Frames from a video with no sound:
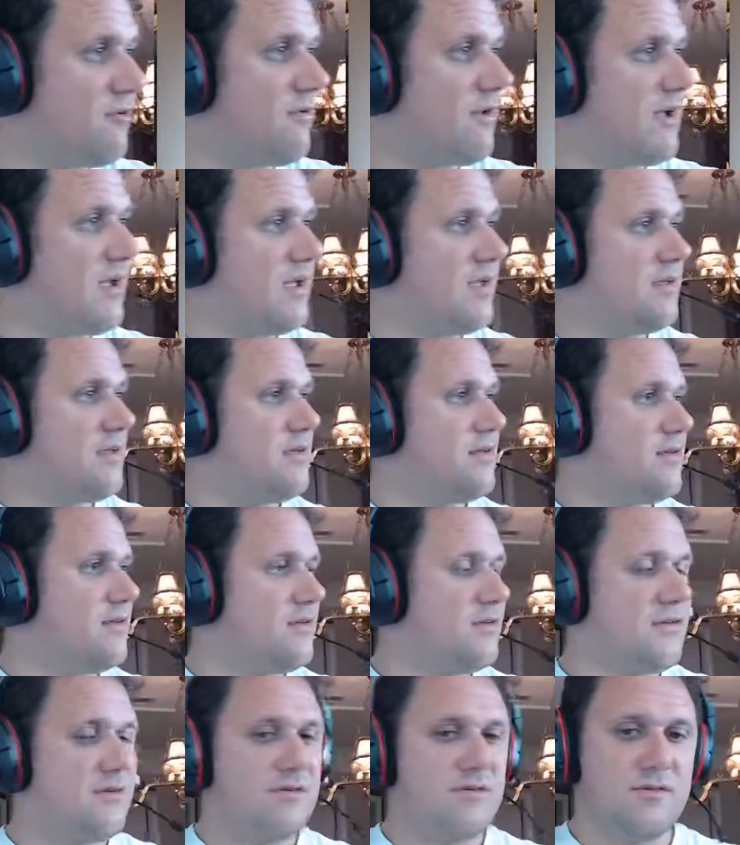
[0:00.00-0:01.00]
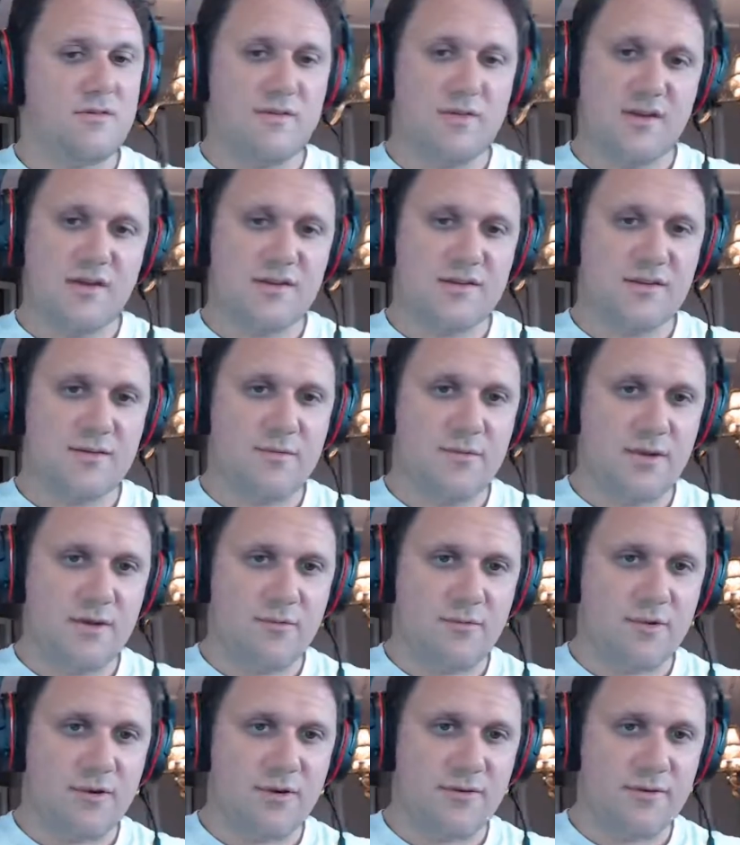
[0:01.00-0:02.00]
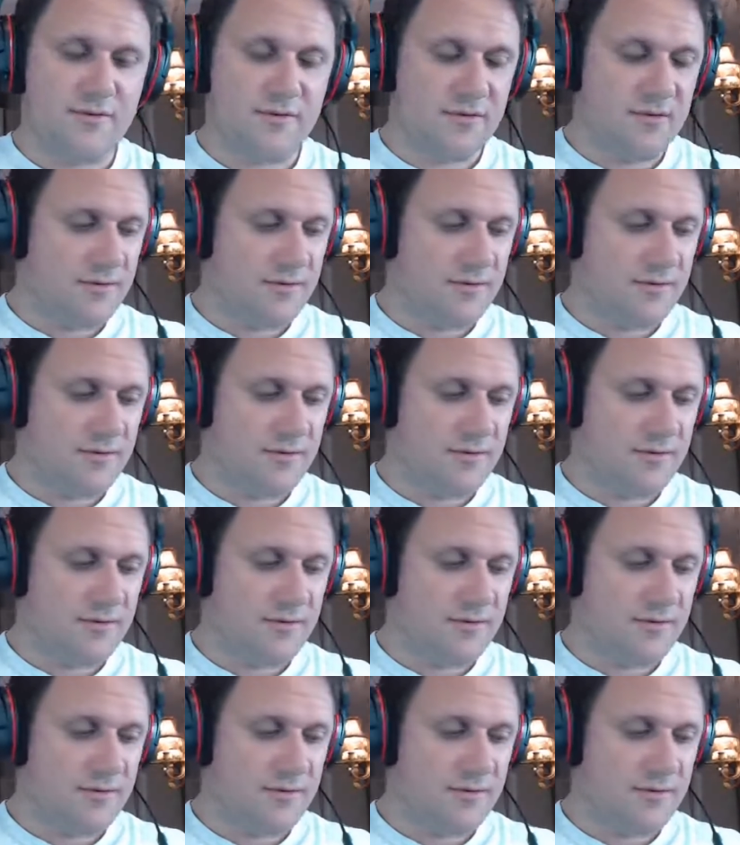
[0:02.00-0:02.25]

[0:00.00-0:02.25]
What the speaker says: gray, so I got to make one.